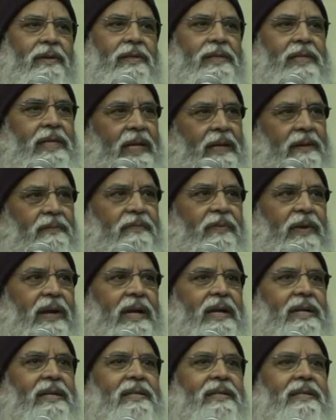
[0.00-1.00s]
See,
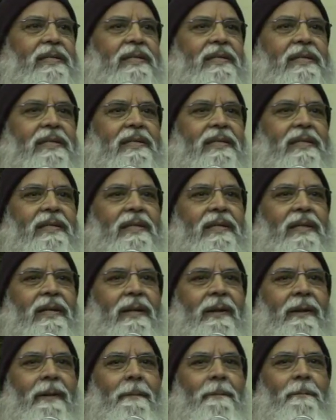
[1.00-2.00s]
friends,
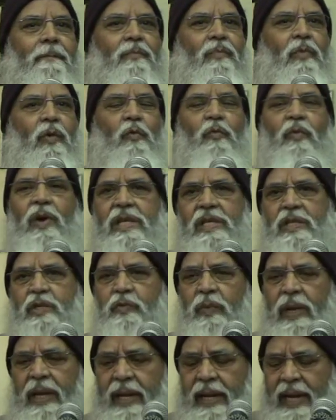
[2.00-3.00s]

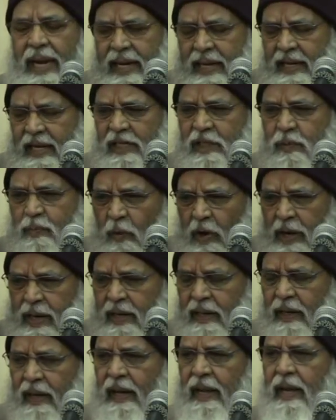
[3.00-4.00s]
once we get this
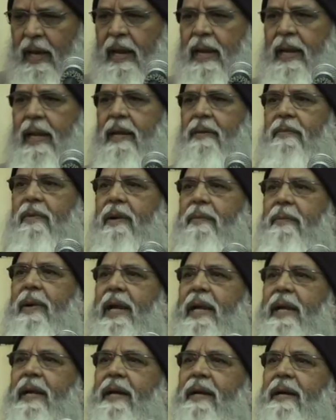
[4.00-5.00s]
point clear in our
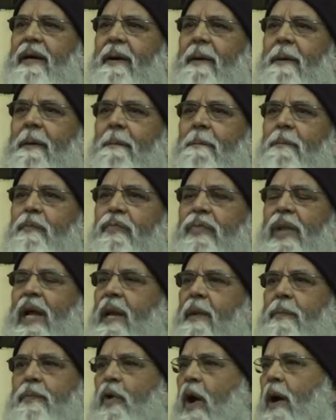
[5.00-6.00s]
mind,
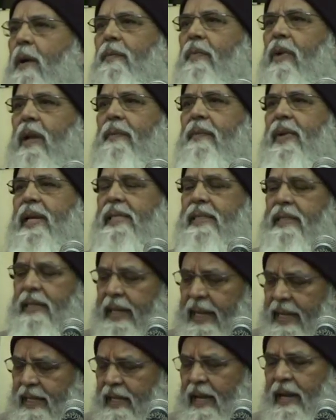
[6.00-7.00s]
that the problem is
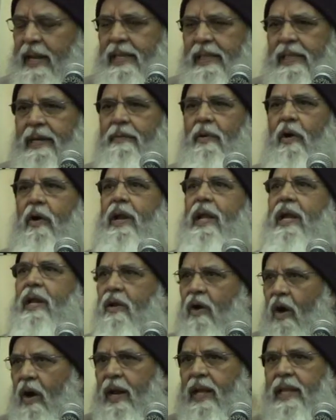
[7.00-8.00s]
neither in the body
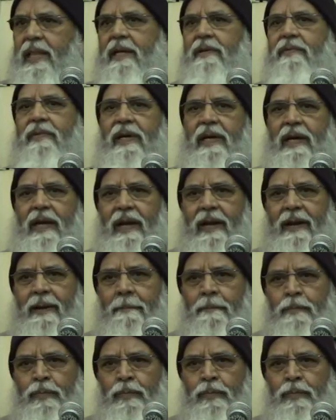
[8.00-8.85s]
nor in the world.